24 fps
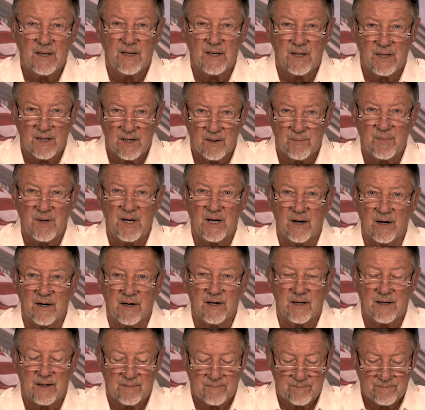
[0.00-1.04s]
in
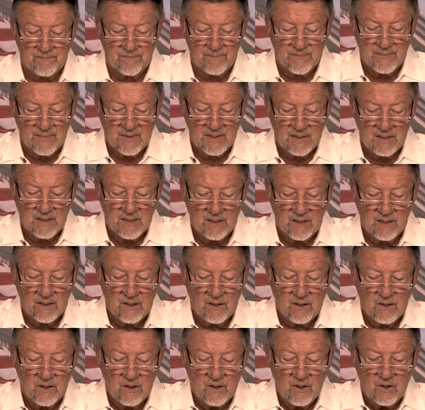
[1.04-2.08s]
America.
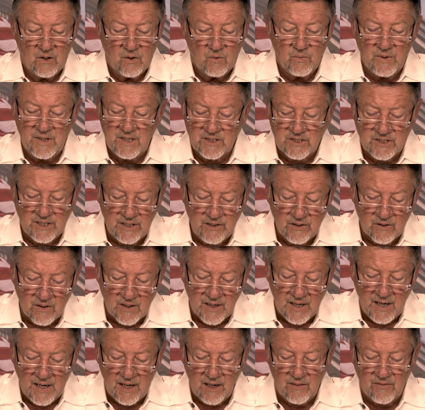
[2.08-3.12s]
We see your
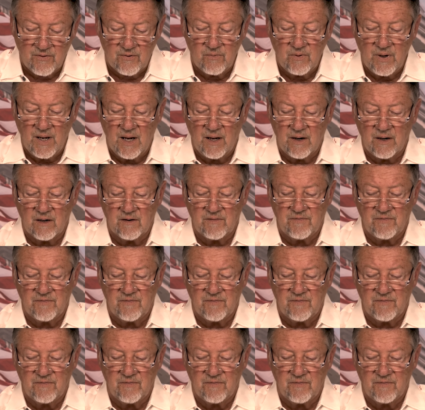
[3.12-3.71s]
hand throughout our